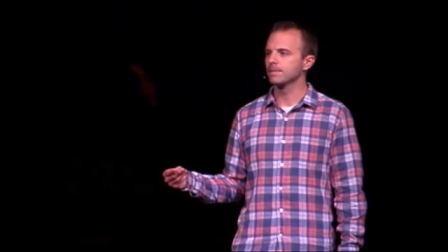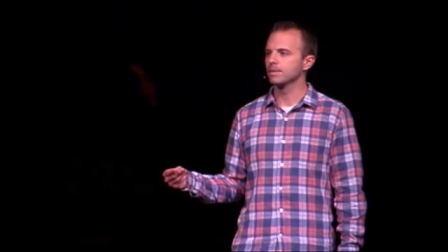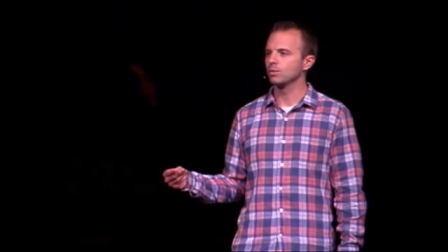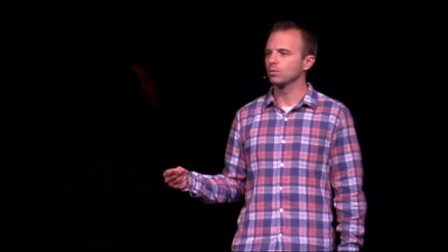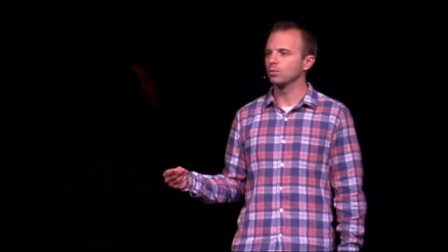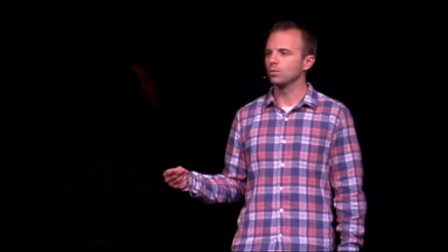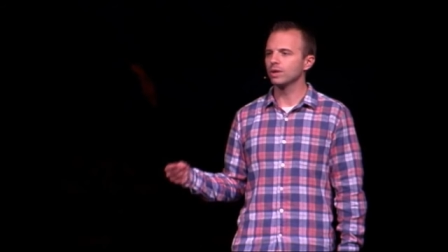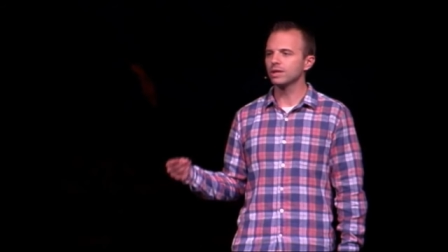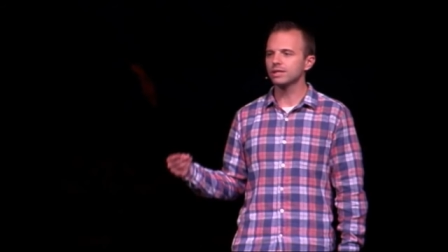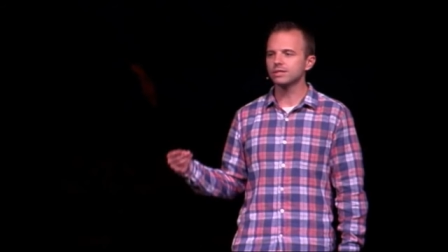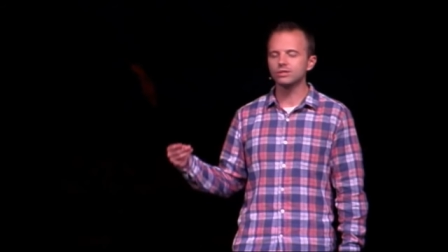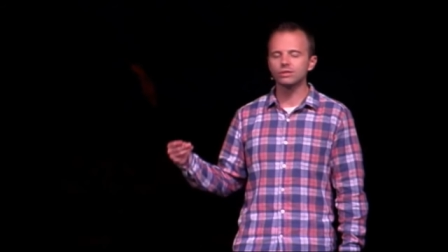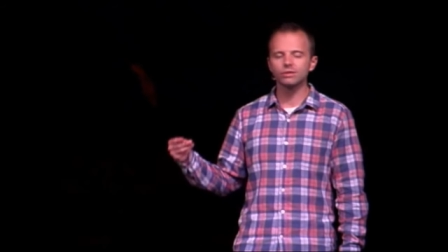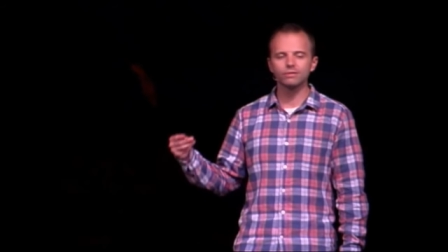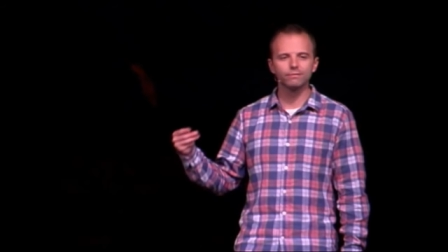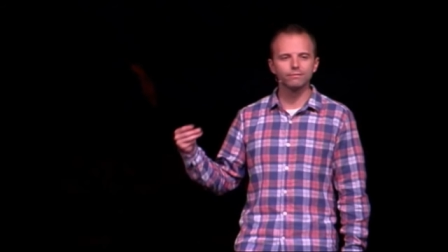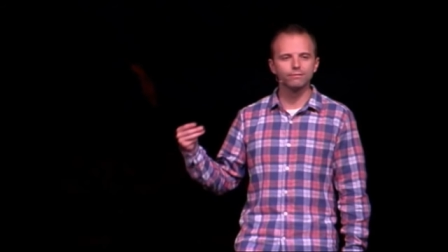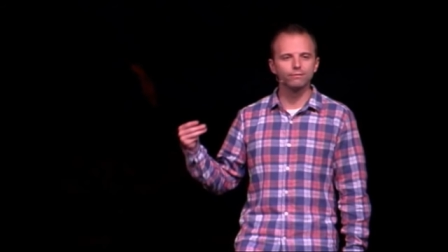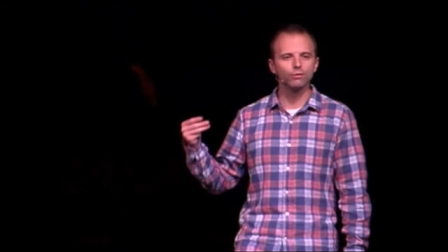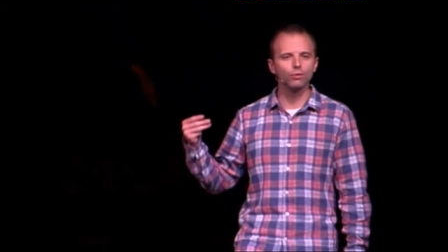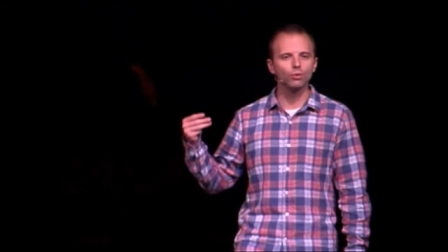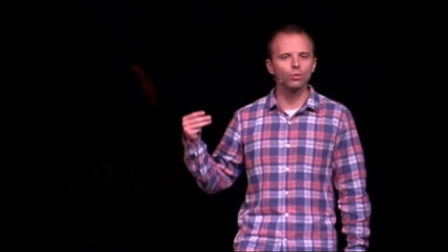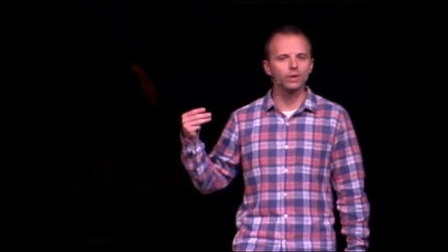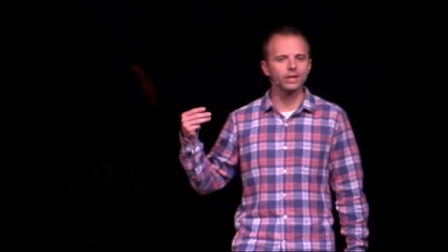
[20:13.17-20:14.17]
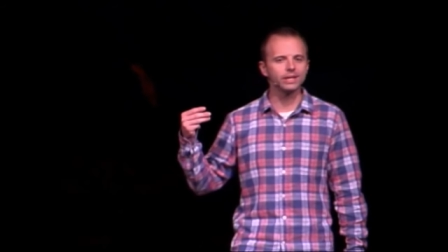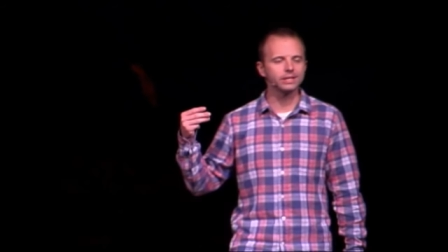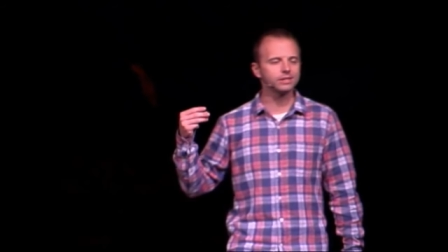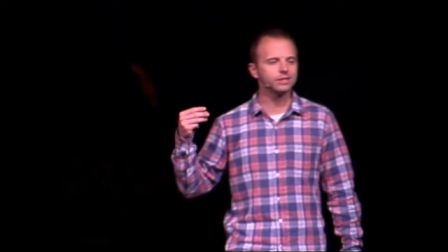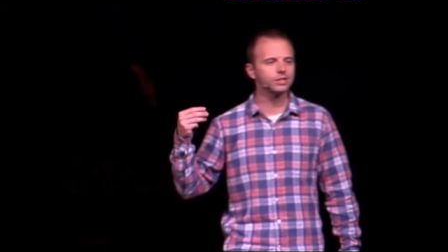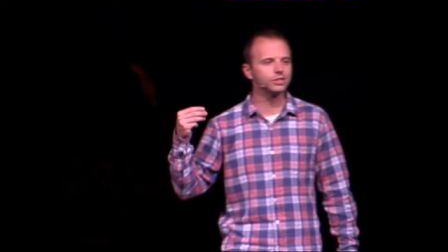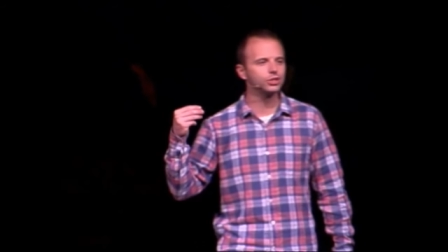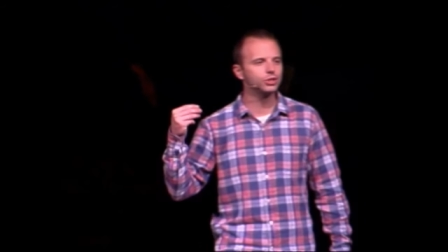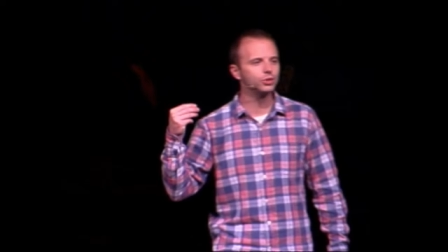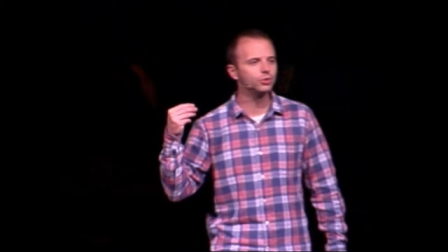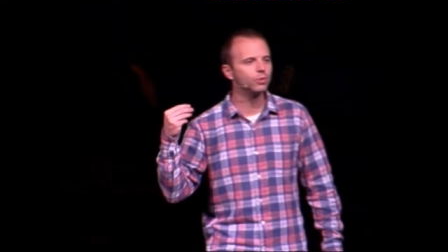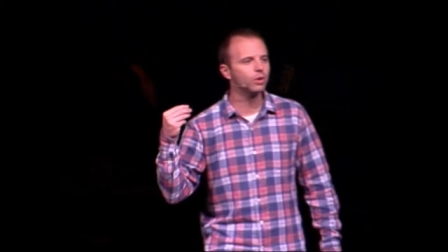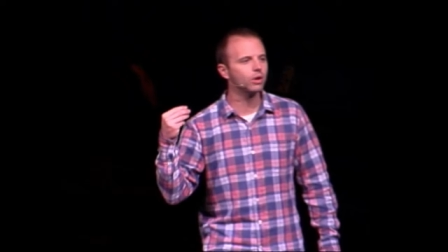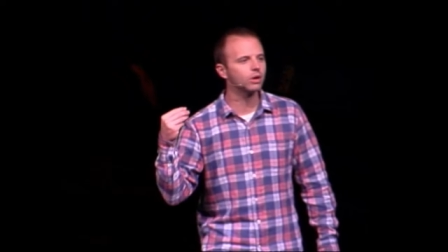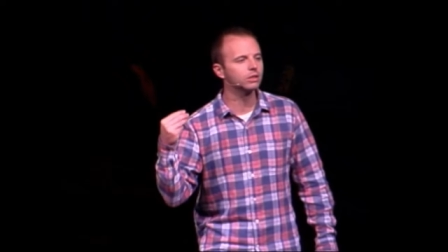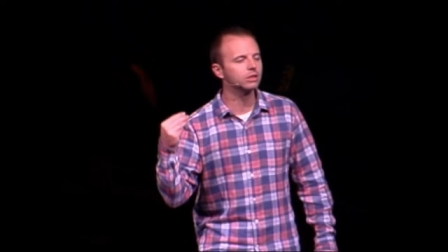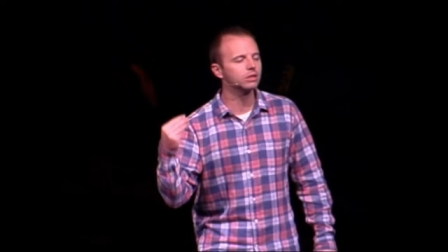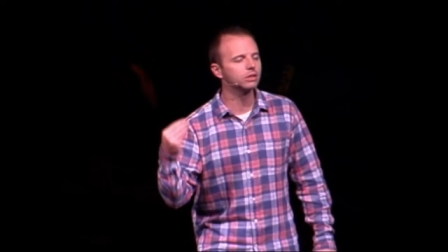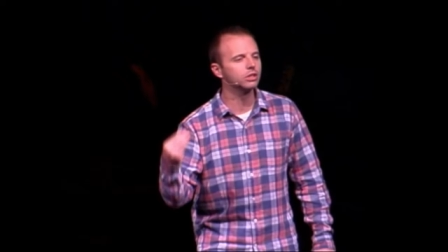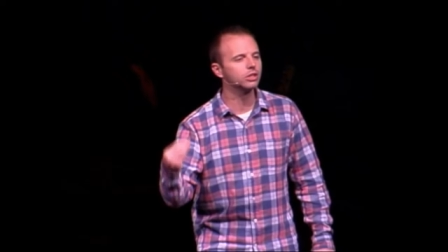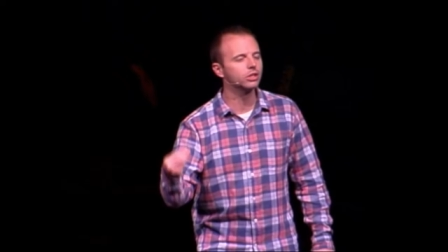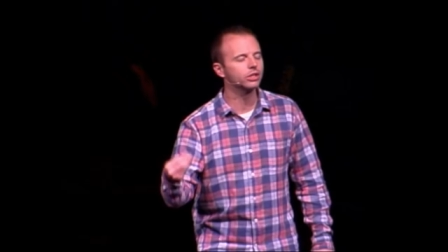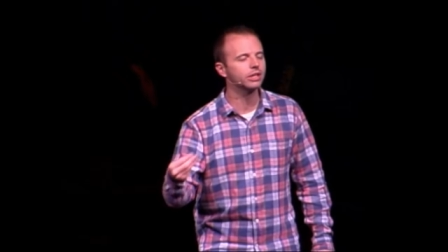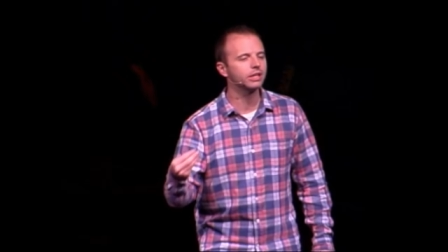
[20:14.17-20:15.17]
What is the voice that you are
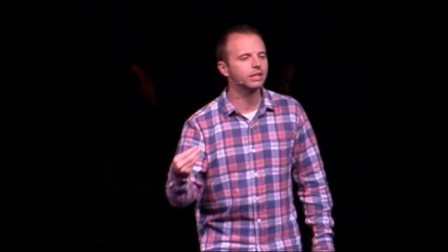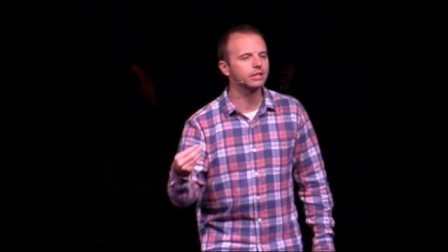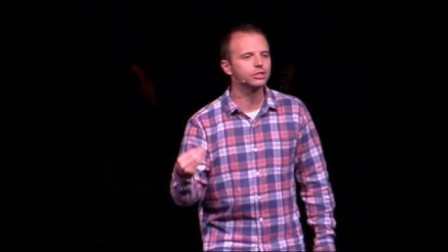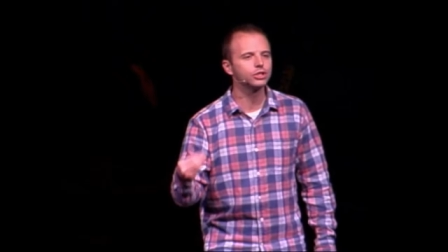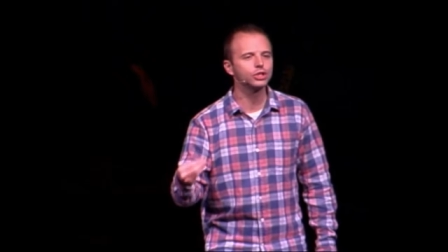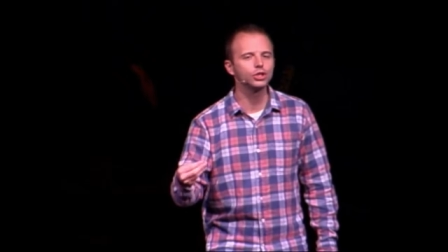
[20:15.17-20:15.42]
looking